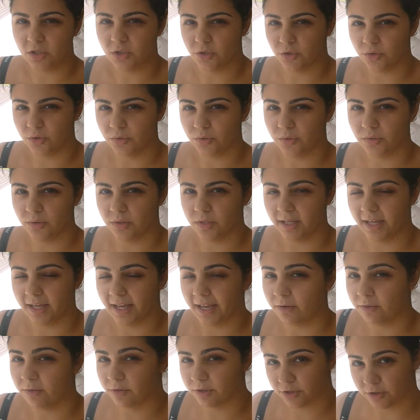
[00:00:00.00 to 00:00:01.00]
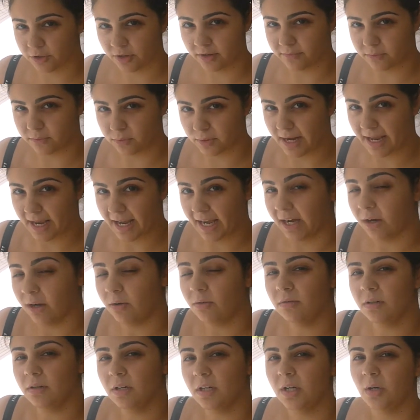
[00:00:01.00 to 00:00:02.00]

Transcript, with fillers: do the egg retrieval now.